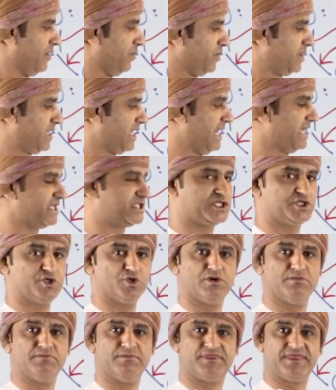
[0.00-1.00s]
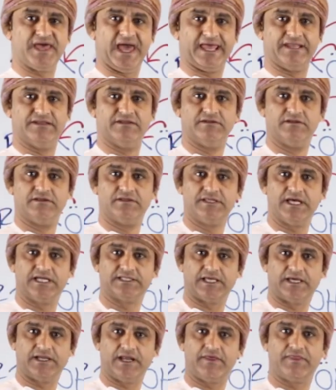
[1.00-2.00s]
We can assume then that
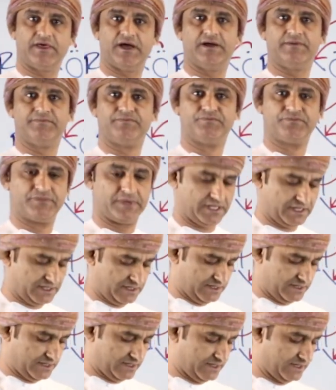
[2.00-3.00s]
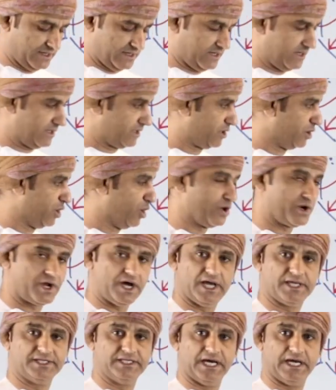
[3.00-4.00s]
another
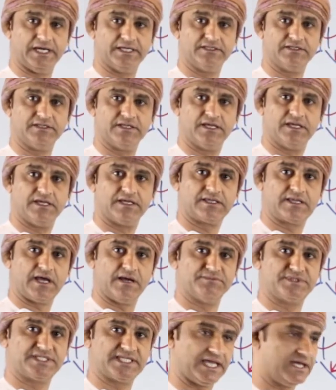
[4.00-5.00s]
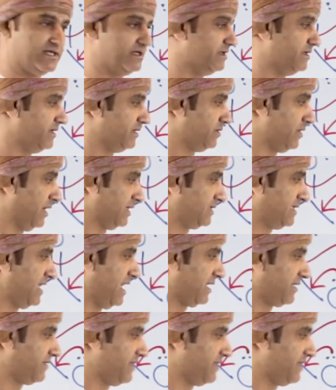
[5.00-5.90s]
chloride ion comes in to attack